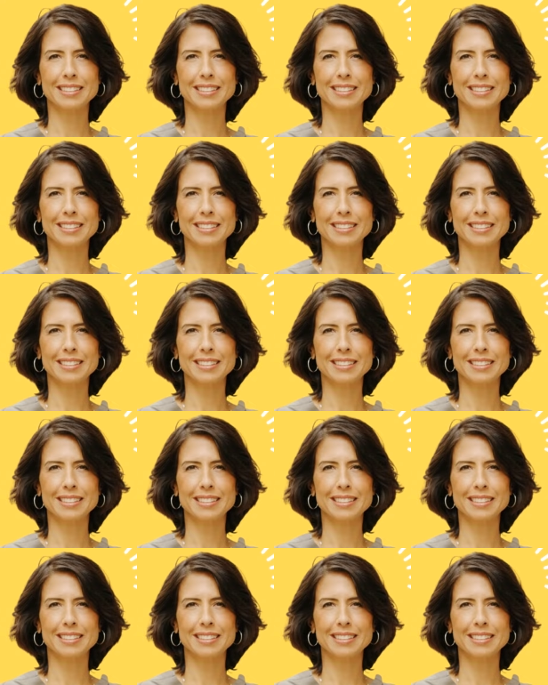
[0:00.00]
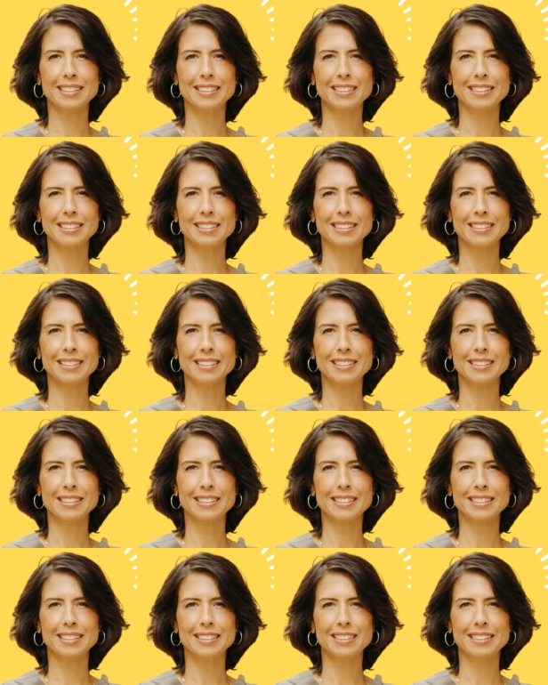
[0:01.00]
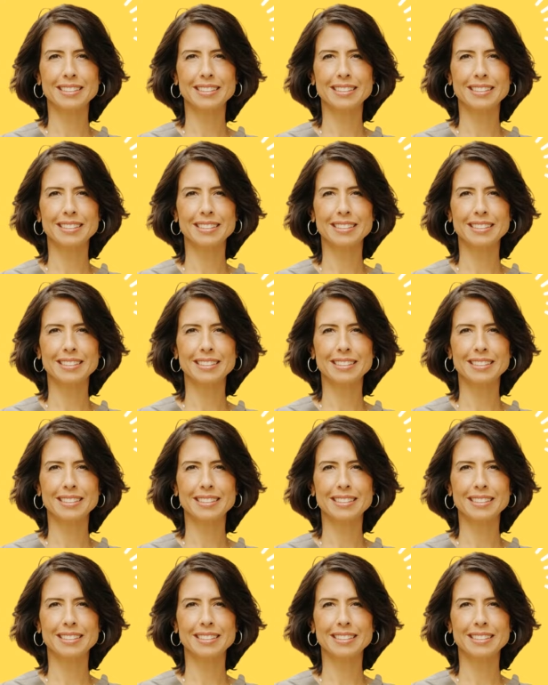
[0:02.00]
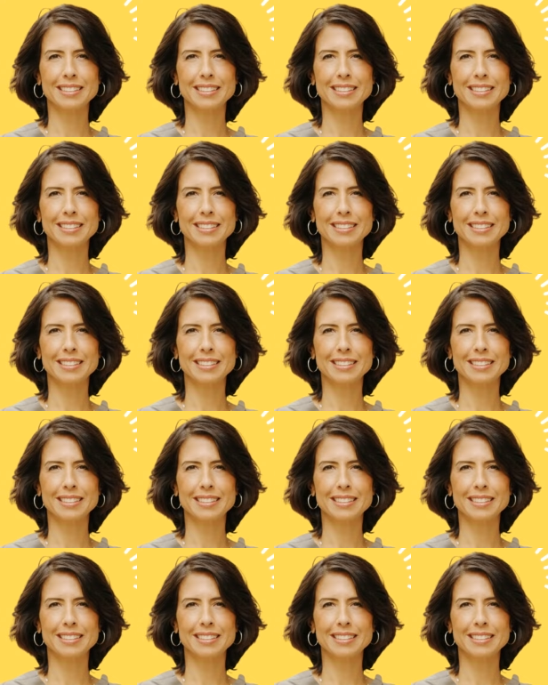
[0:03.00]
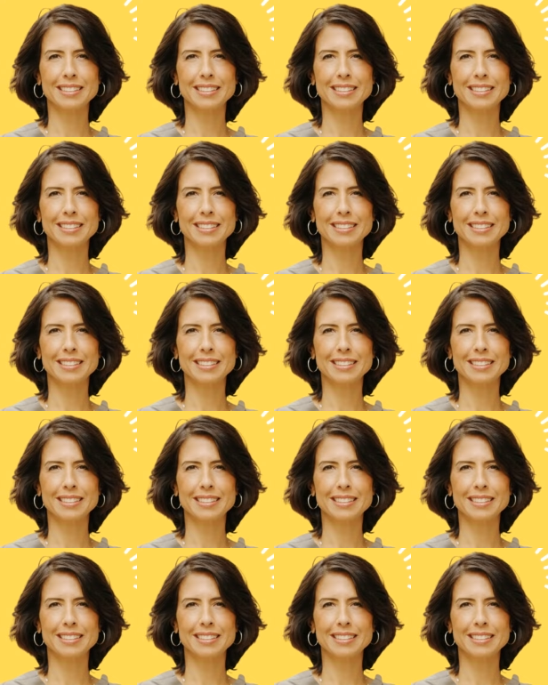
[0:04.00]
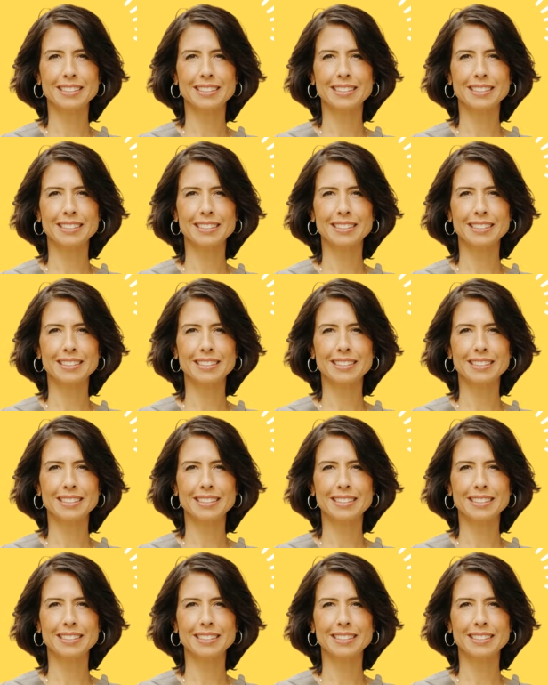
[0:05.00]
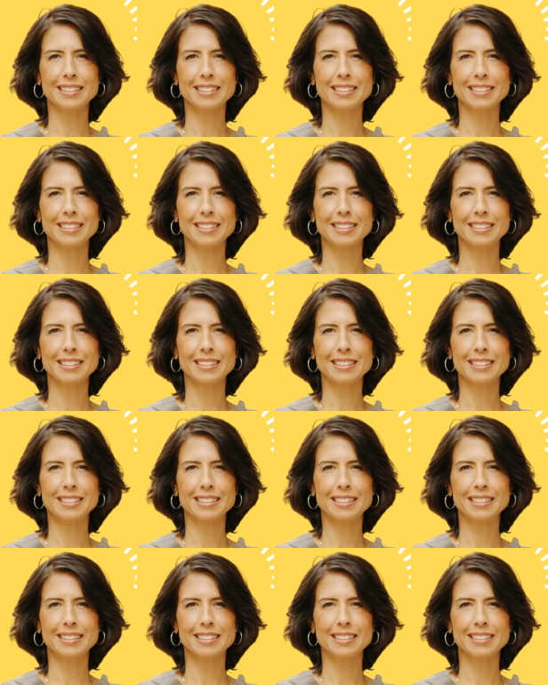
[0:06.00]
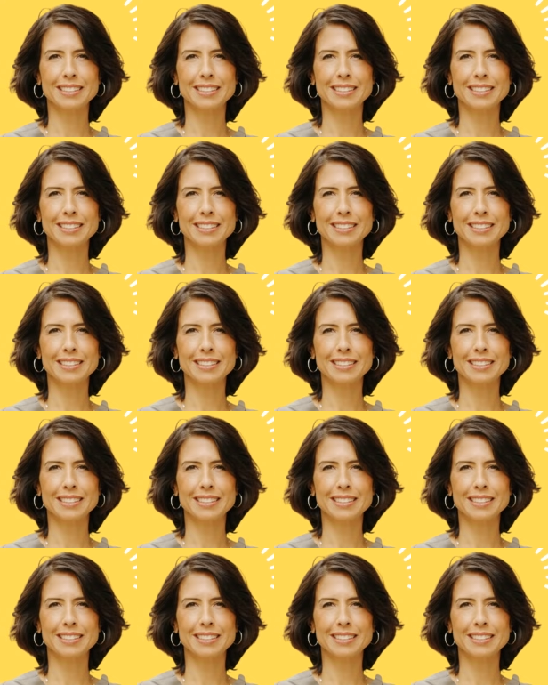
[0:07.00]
This is a still picture; no speech is visible.